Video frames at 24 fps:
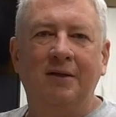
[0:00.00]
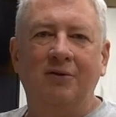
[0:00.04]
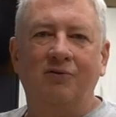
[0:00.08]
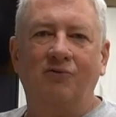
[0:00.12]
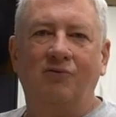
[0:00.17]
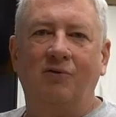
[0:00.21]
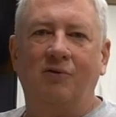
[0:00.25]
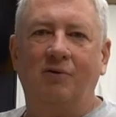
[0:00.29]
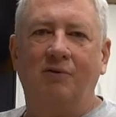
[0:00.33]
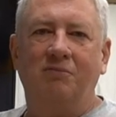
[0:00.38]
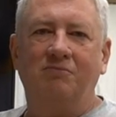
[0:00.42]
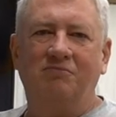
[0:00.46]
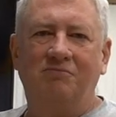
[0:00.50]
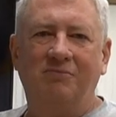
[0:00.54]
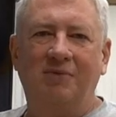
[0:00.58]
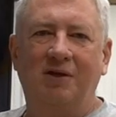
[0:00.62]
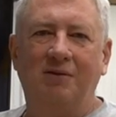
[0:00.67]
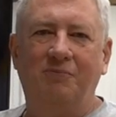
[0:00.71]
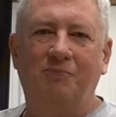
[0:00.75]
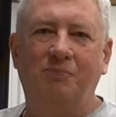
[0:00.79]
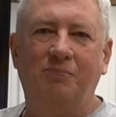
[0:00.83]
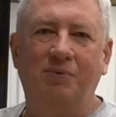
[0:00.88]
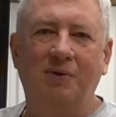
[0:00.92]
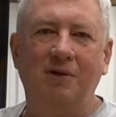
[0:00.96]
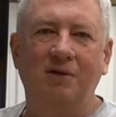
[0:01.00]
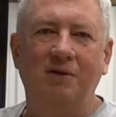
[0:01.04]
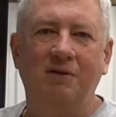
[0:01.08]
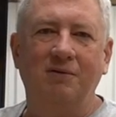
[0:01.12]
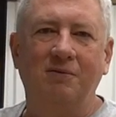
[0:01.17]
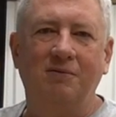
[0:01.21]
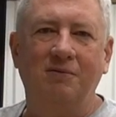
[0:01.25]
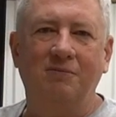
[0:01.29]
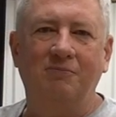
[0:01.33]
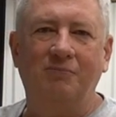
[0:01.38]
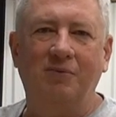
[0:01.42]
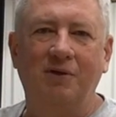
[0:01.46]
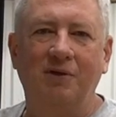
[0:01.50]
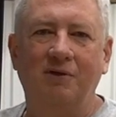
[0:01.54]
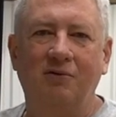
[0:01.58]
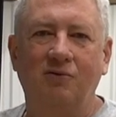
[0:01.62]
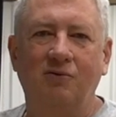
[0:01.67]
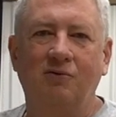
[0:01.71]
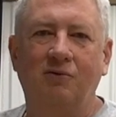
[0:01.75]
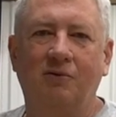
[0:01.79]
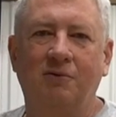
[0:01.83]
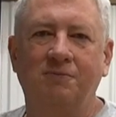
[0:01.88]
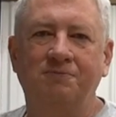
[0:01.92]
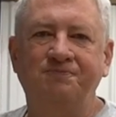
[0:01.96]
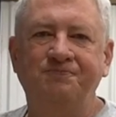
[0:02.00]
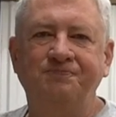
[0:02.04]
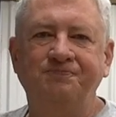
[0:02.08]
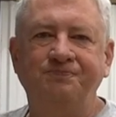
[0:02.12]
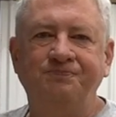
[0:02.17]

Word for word: So it's pretty cool.